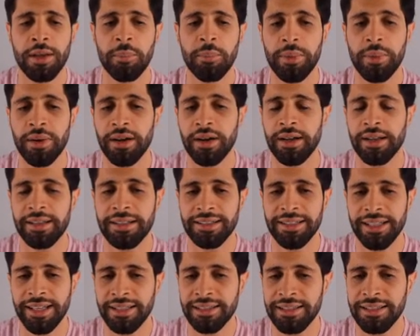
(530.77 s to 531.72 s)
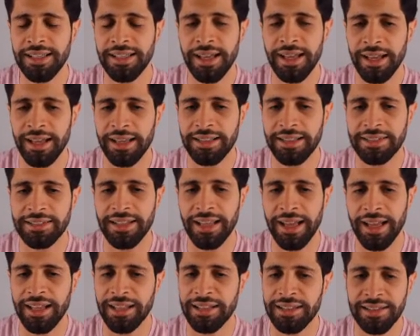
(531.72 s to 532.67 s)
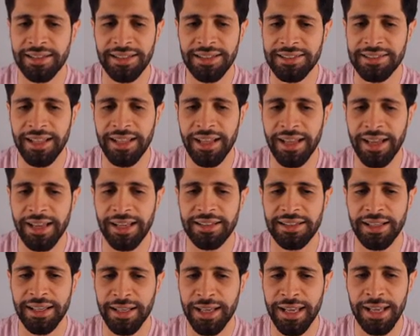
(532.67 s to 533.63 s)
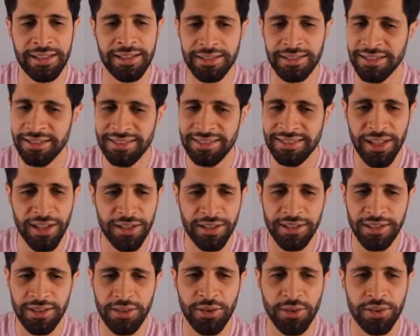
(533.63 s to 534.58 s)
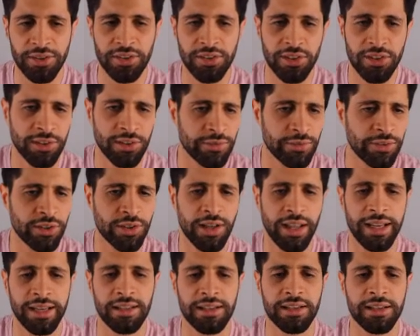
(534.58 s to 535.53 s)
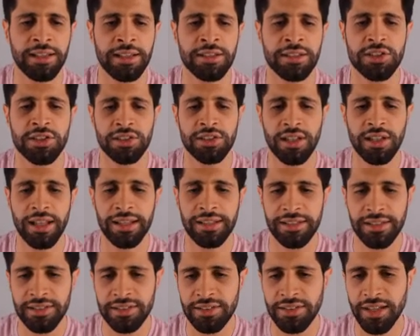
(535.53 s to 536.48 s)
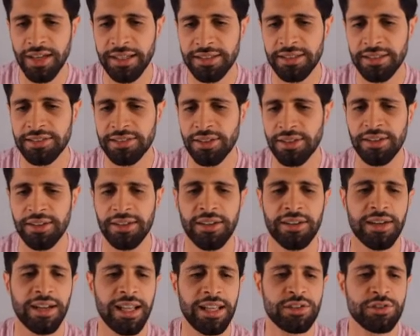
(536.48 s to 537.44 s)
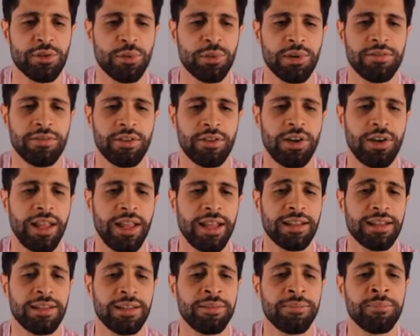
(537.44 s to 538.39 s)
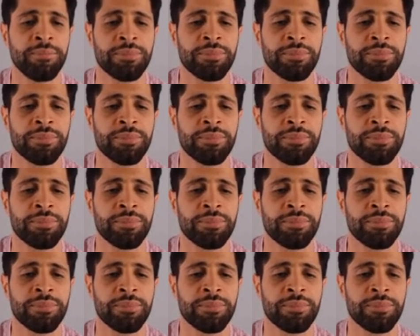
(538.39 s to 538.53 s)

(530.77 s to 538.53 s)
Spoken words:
But the idea is that this knight, again, it's not going to go here very likely. Just like this knight is not going to go to h3 very likely.